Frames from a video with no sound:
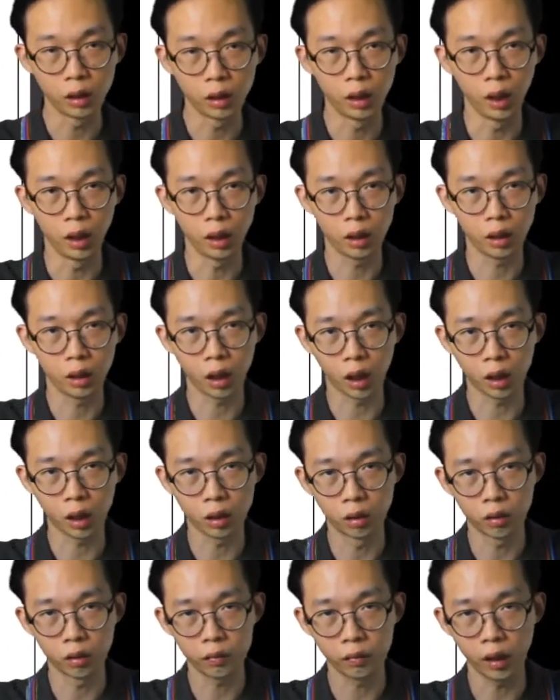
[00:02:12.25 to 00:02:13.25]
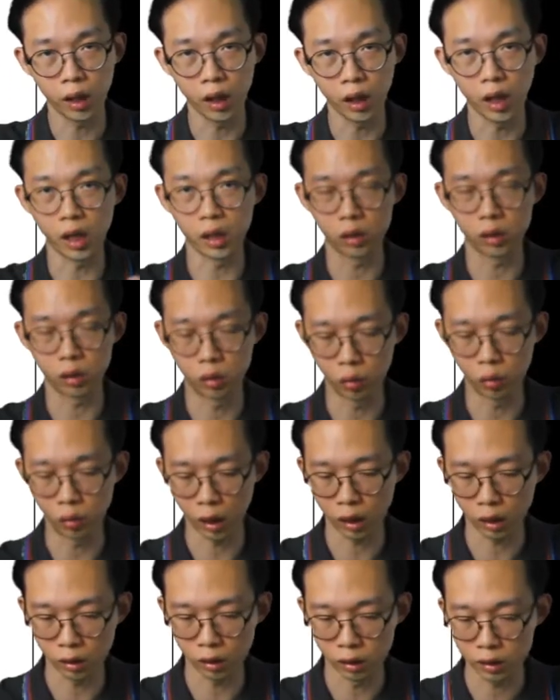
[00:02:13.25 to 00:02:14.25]
They kind of add
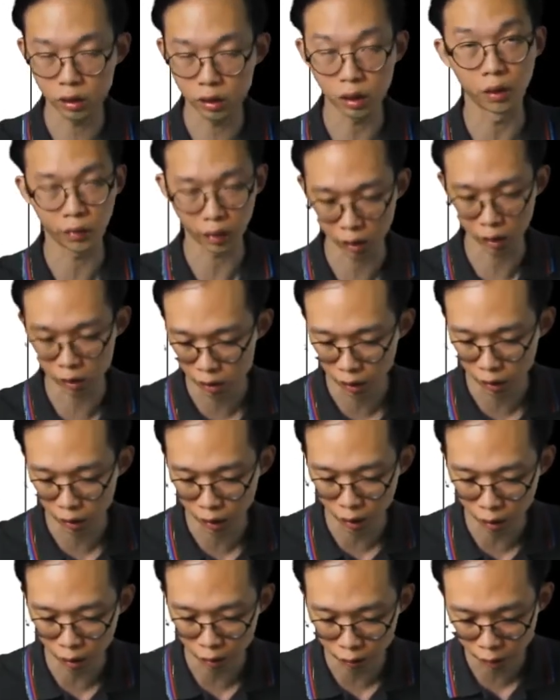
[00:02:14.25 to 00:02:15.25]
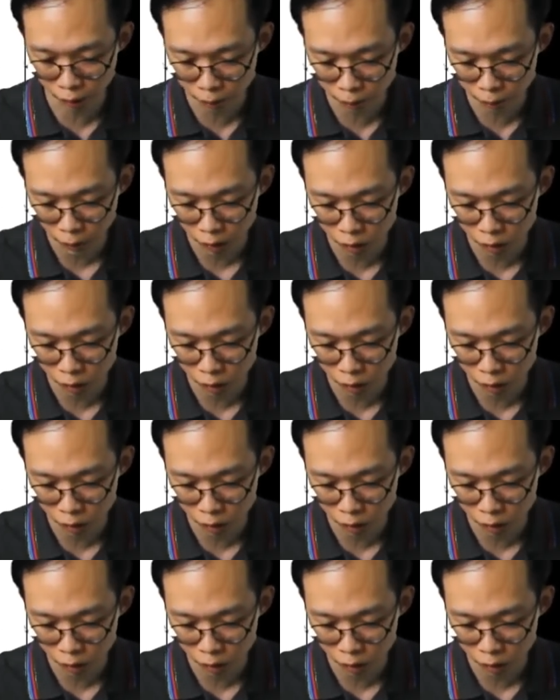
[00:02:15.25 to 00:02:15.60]
together instead of cancelling out, right?